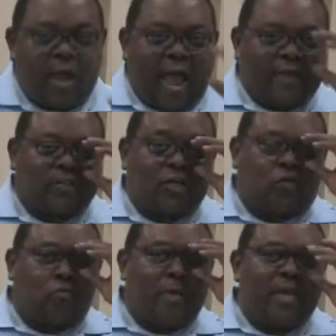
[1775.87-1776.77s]
I see
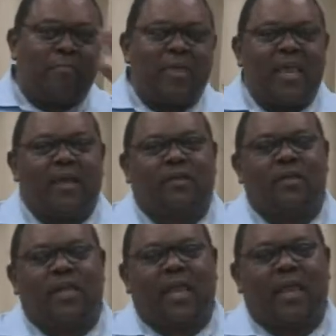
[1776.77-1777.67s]
too many men
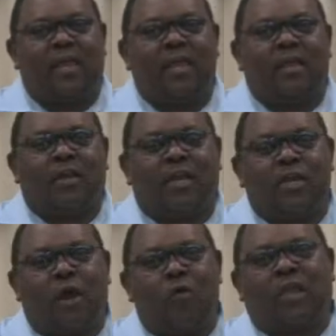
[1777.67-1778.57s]
today that
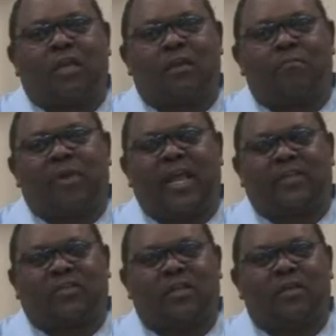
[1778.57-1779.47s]
don't get the
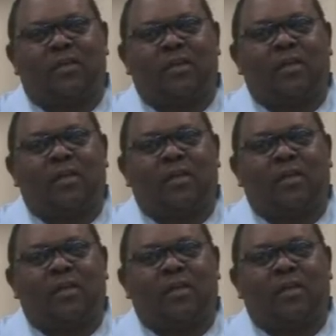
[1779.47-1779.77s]
blessing